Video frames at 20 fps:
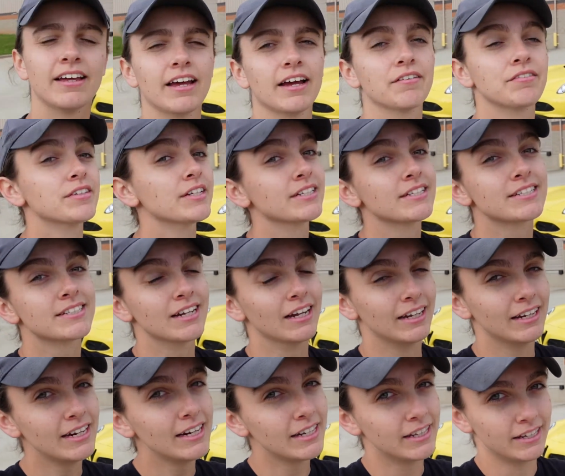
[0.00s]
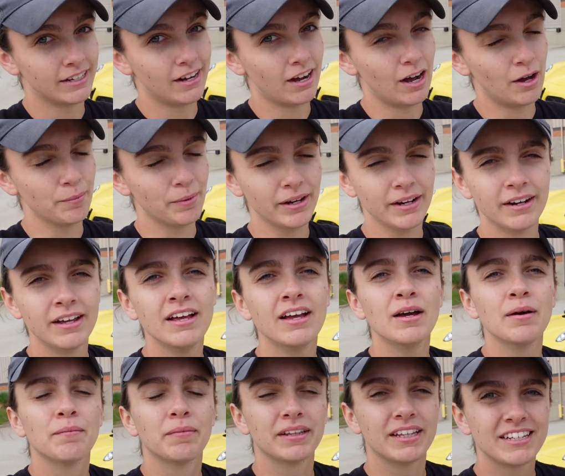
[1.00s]
have since deleted the comment,
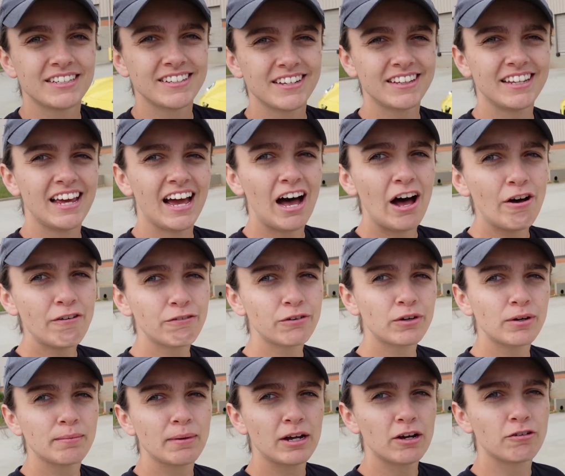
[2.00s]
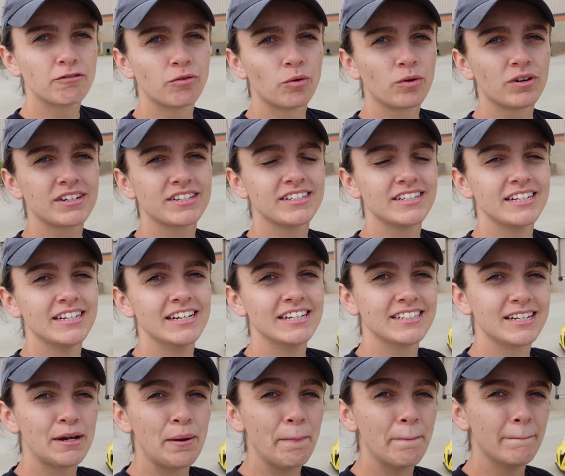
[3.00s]
but they said the Alfa Romeo 4C
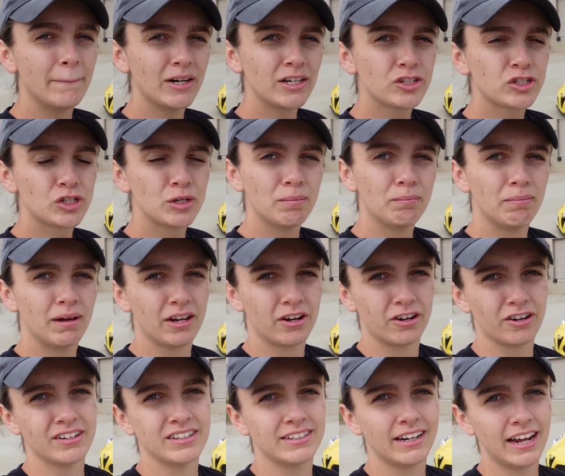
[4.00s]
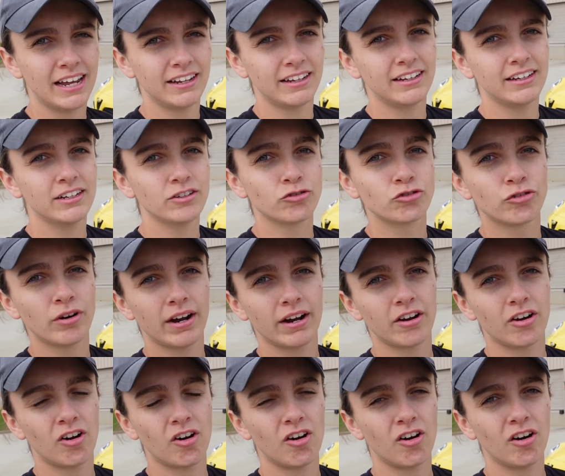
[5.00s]
is a much better daily and
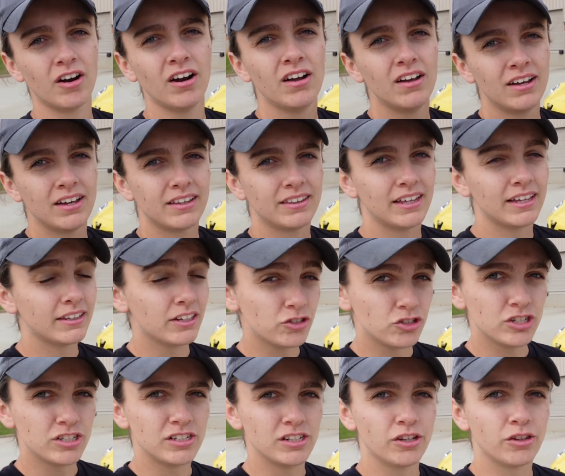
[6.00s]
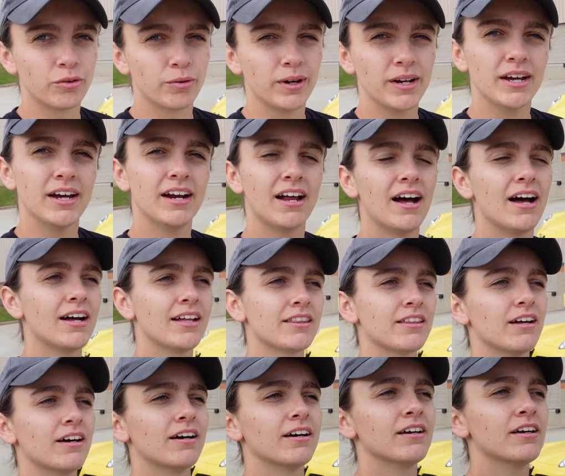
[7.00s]
track car than the GT3. And I
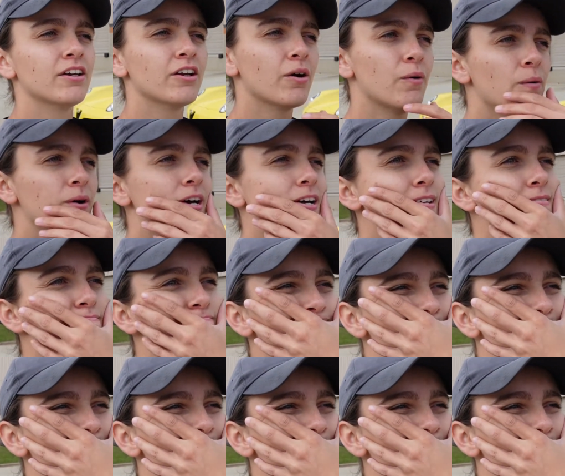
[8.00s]
thought, you know what?